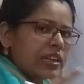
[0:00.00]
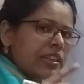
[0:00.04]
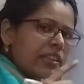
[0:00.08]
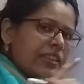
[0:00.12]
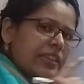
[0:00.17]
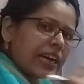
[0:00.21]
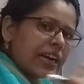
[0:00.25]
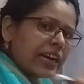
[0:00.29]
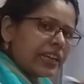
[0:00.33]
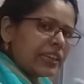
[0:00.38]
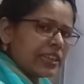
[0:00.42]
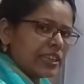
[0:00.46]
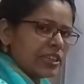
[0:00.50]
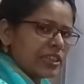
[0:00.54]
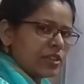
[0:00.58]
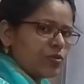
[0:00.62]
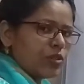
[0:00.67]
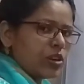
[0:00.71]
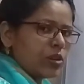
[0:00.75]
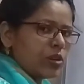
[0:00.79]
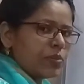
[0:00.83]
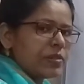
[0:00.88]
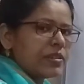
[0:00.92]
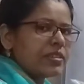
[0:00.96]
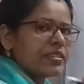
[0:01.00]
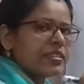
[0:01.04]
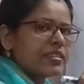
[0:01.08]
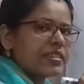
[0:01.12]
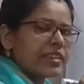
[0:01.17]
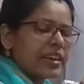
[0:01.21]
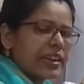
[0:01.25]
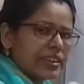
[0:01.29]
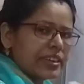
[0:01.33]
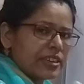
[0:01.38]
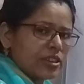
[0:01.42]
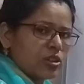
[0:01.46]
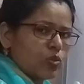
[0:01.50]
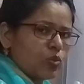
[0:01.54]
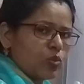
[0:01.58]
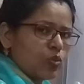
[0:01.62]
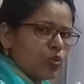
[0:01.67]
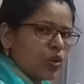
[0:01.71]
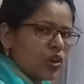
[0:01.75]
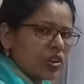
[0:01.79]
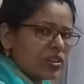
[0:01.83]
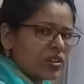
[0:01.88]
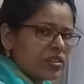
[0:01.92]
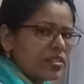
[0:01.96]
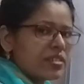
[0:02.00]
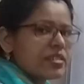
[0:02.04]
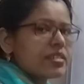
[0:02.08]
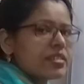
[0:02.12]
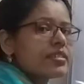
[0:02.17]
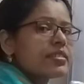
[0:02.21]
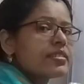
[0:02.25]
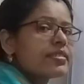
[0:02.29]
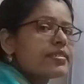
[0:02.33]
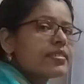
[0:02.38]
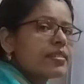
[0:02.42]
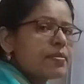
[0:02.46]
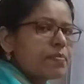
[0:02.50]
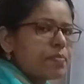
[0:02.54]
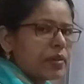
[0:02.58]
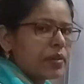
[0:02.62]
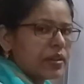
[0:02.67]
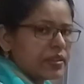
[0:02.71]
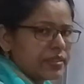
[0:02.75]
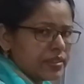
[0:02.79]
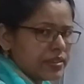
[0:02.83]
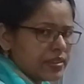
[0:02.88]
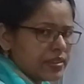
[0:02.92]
then it will be said what? Simple